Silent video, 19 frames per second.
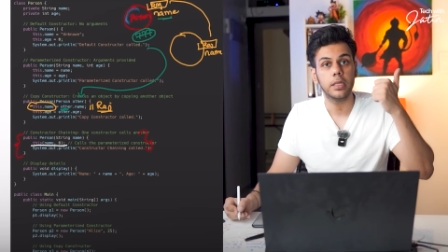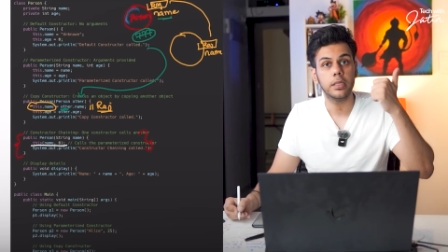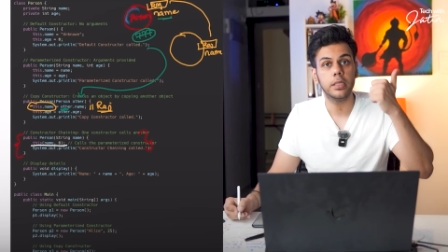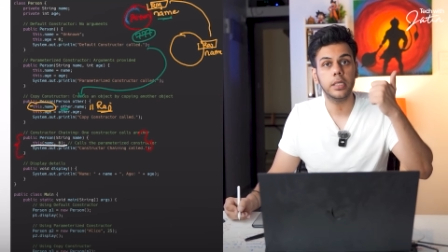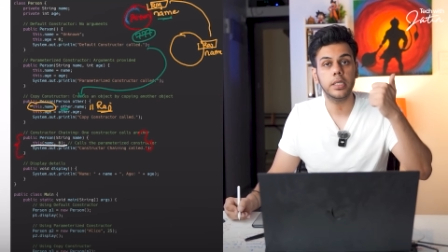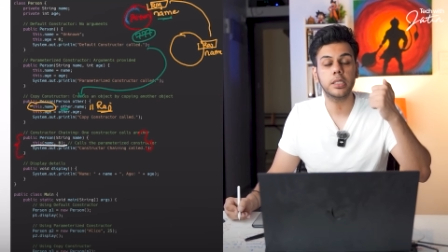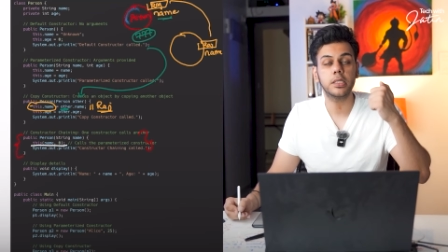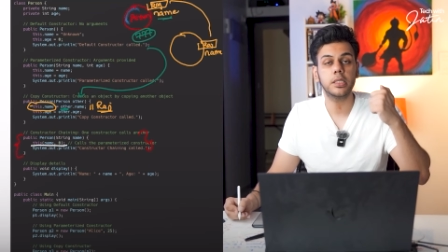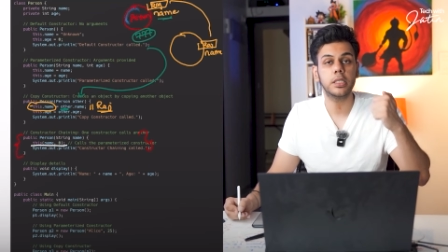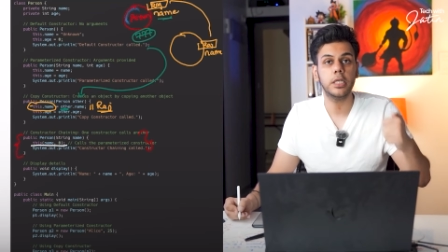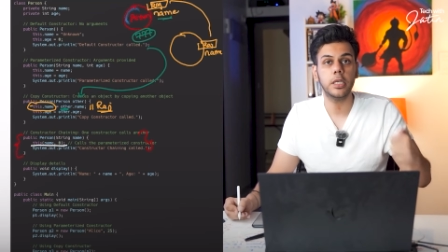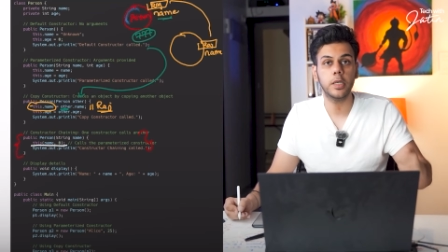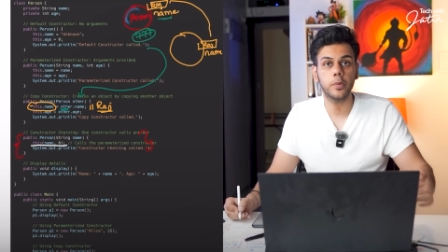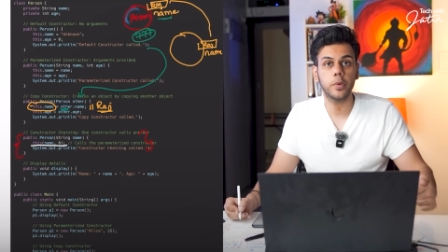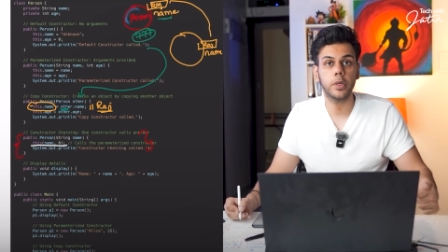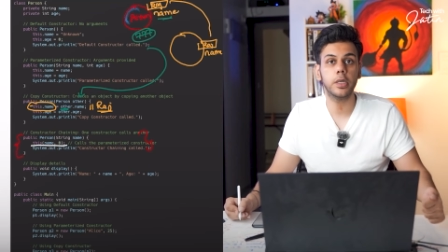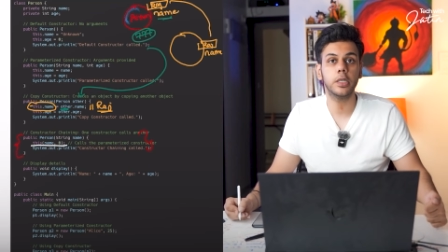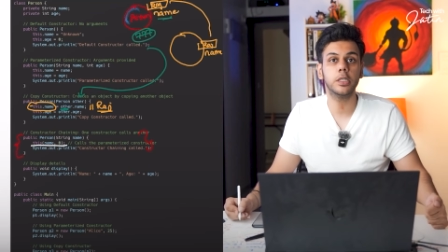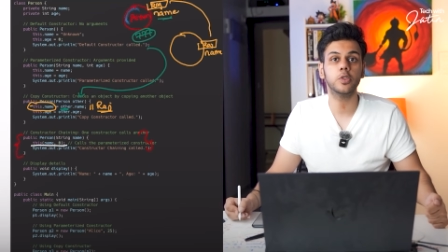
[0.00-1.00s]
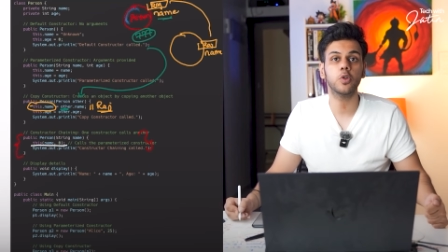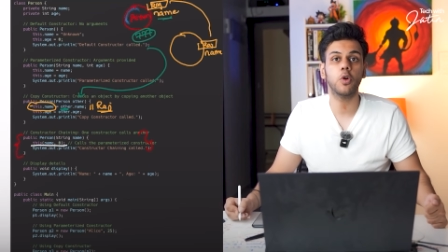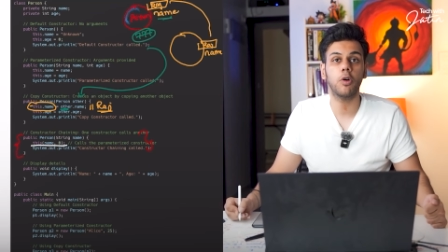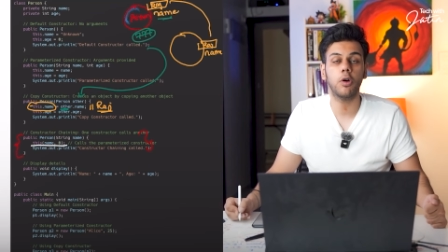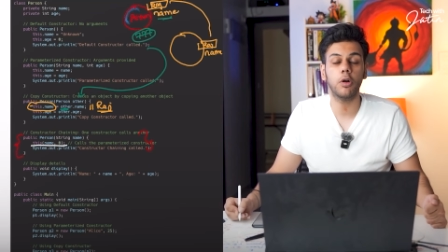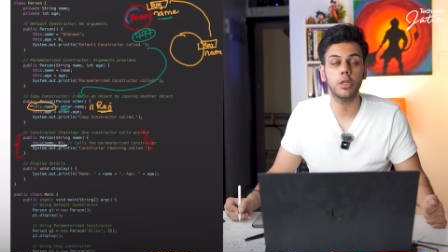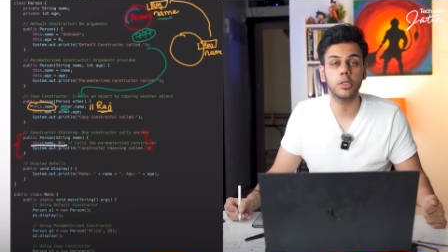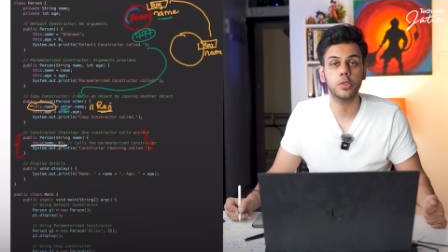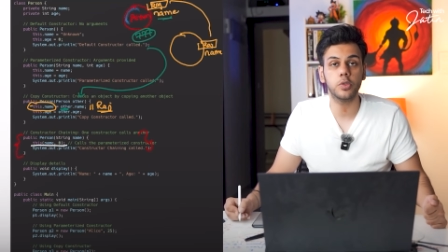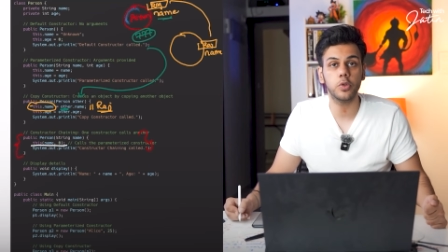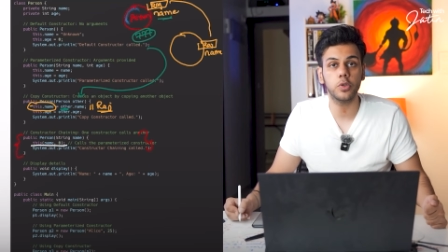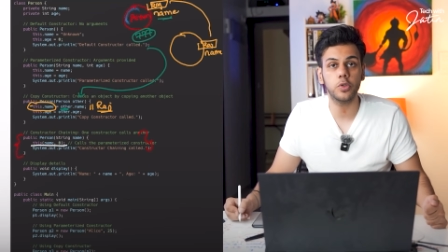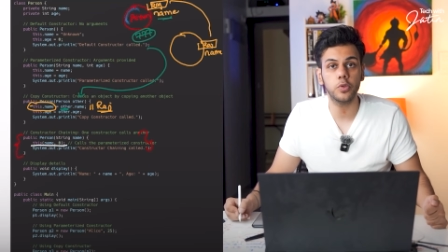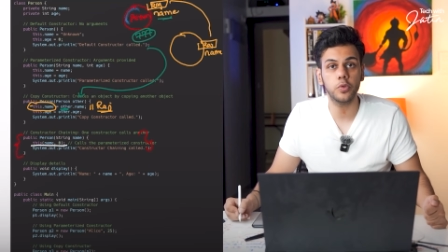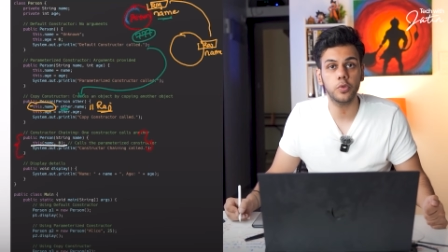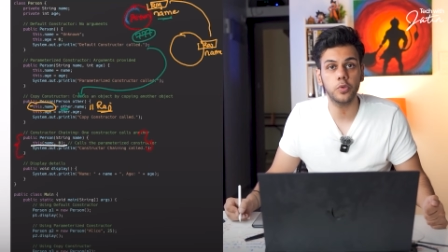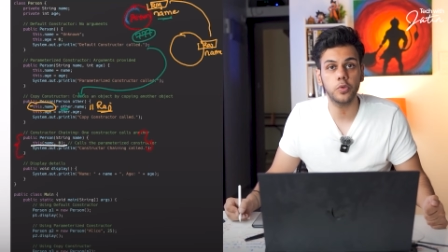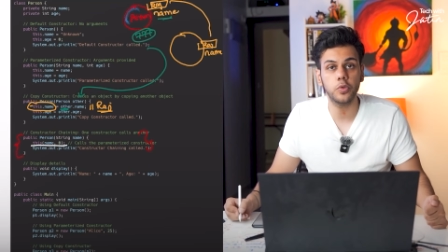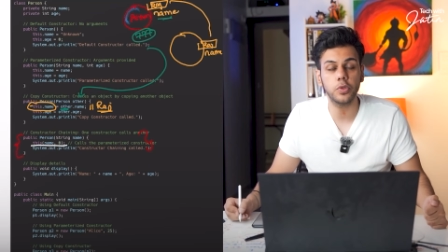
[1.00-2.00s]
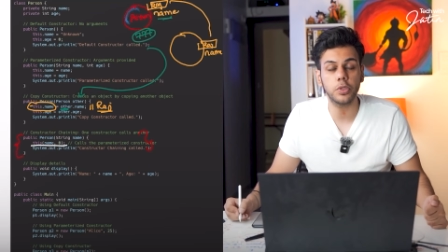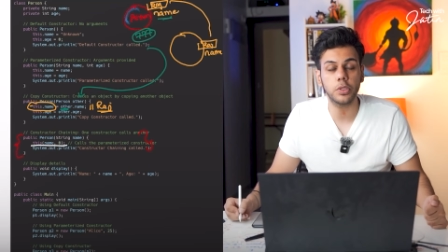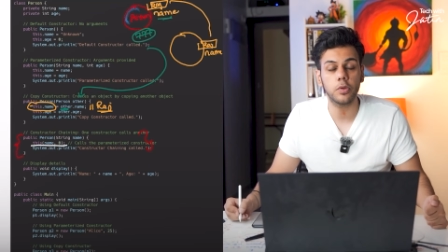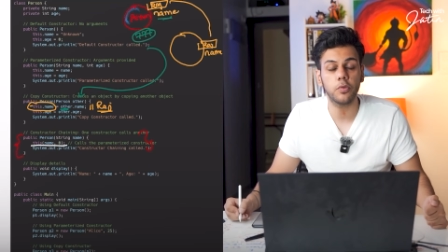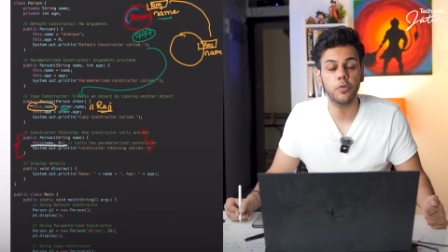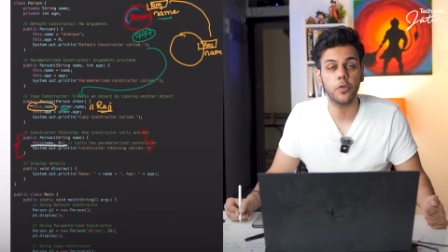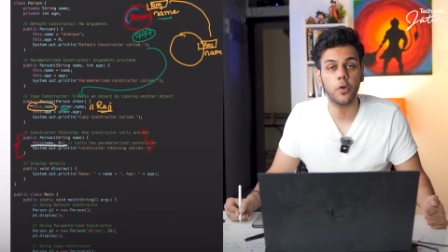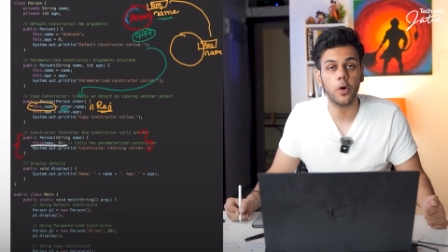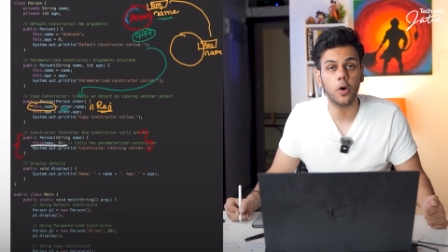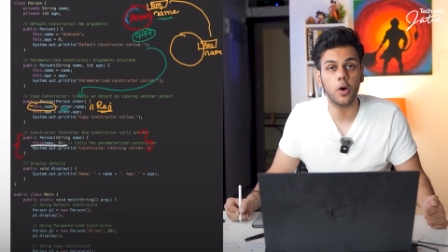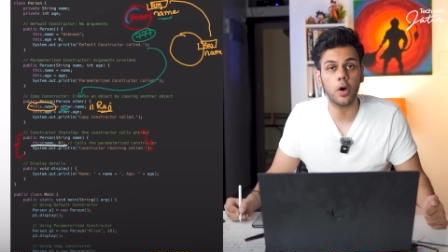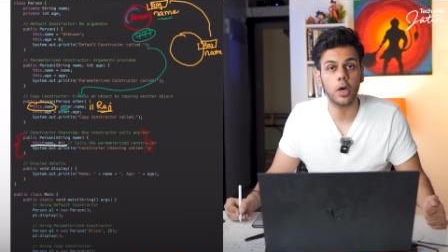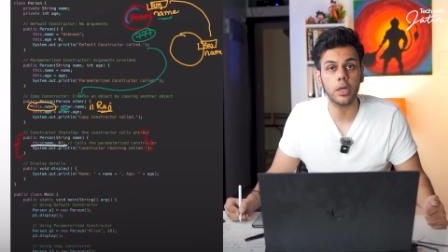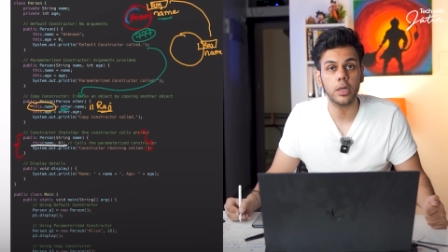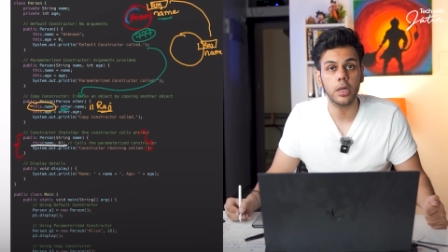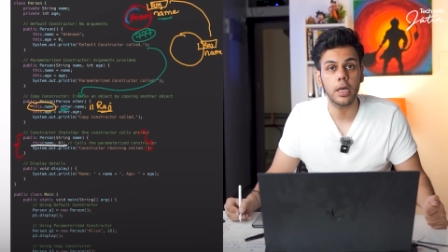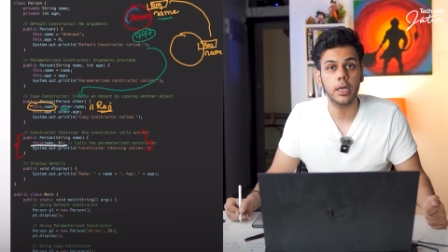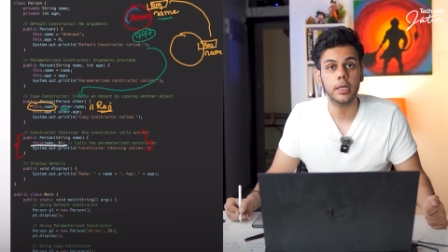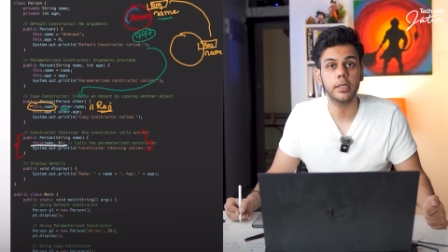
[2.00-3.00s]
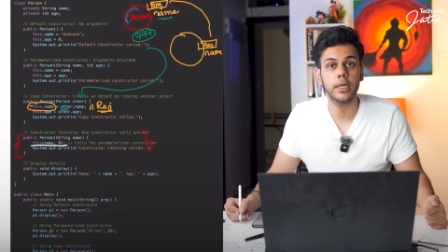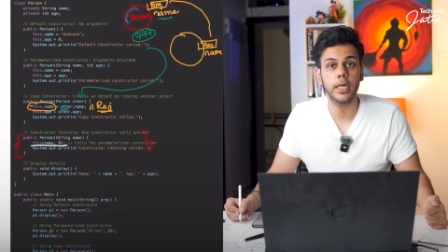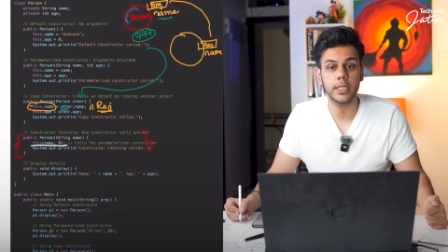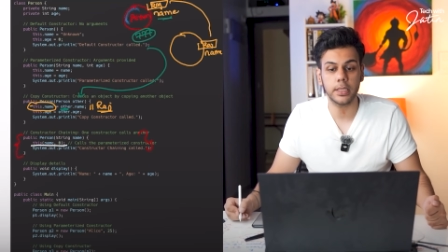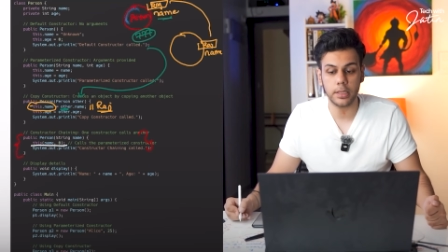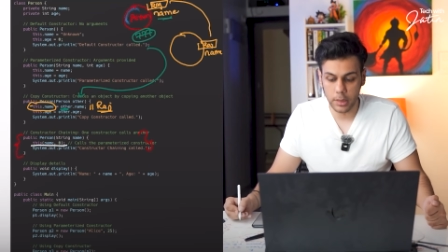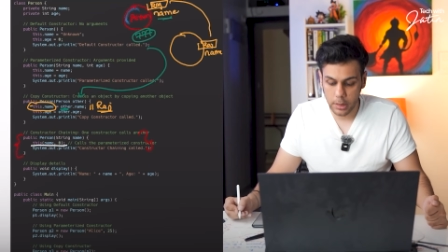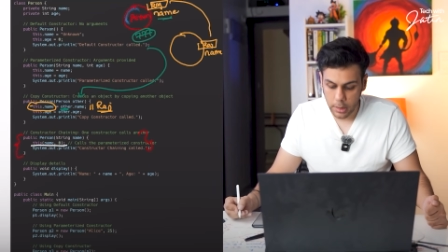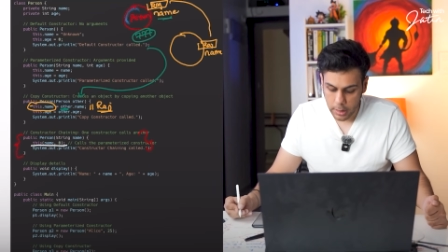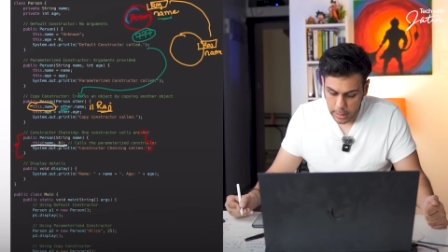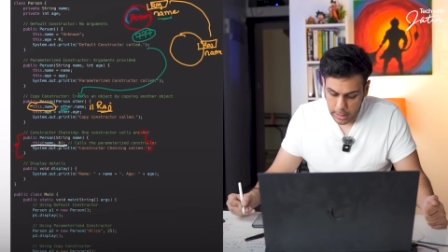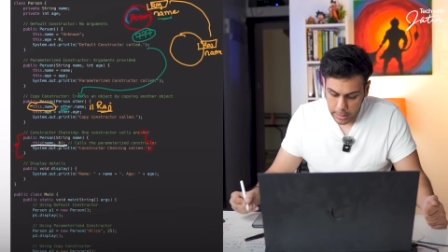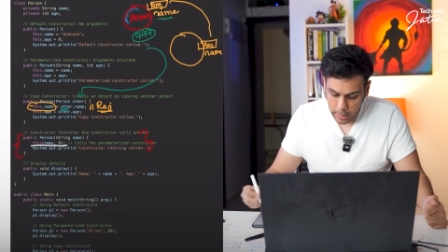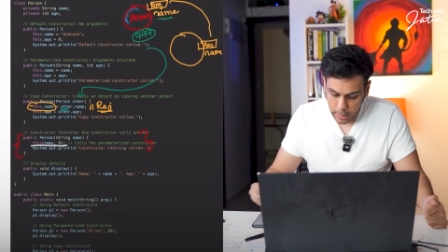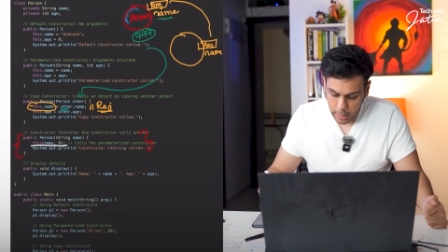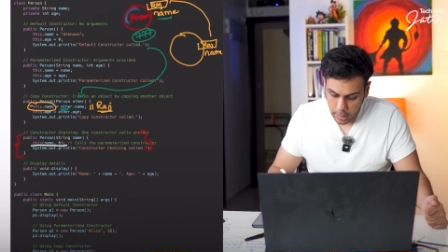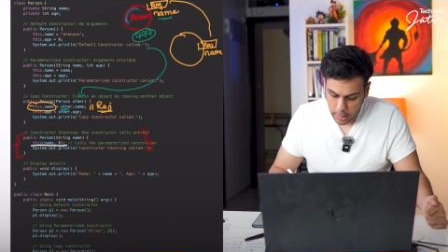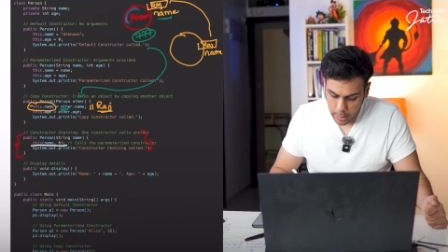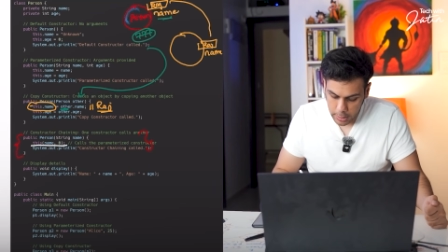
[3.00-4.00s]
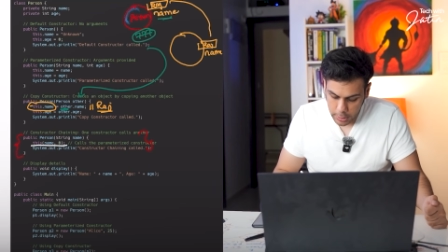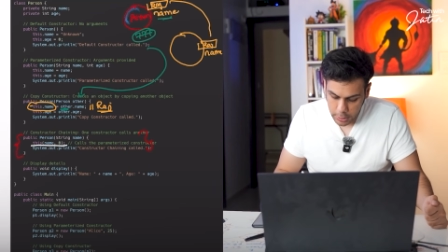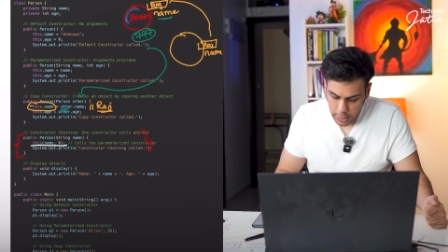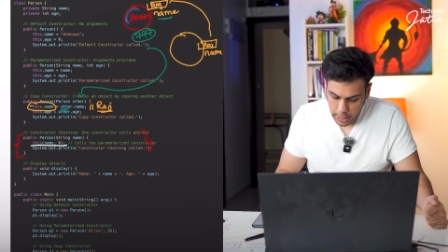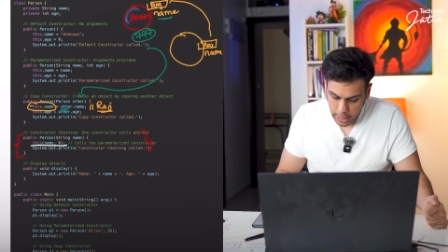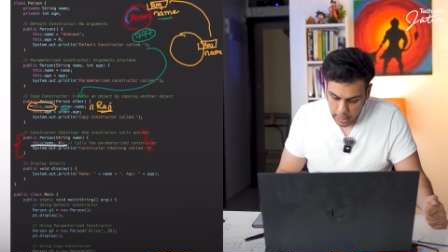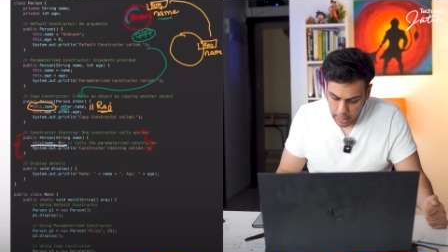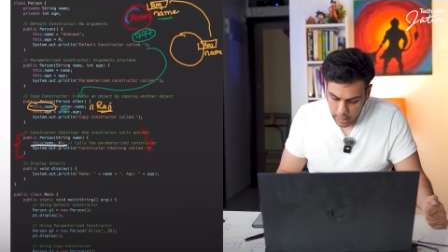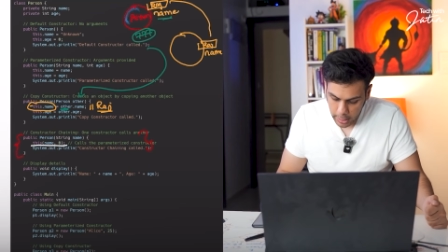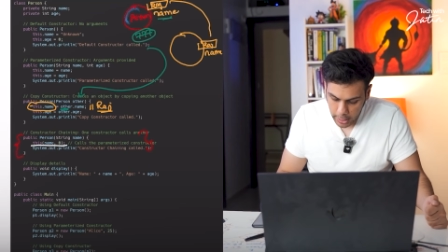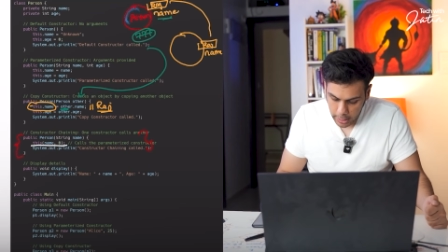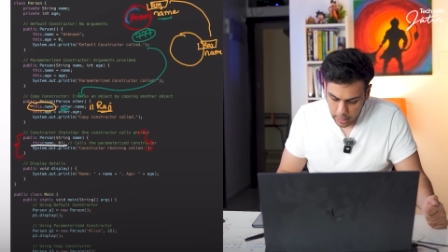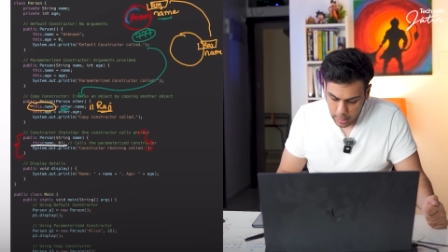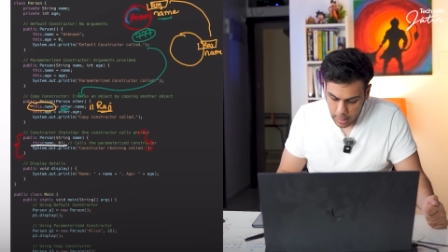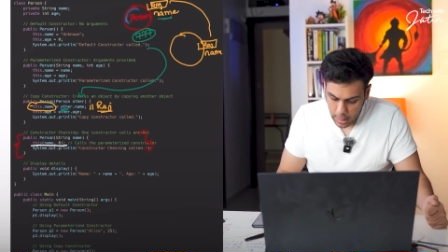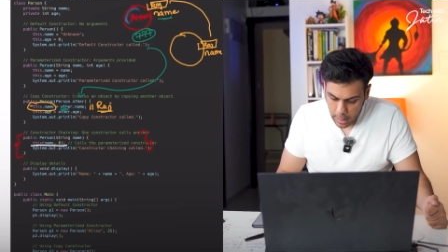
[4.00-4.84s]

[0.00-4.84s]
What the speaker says: This keyword is also used for constructor chaining.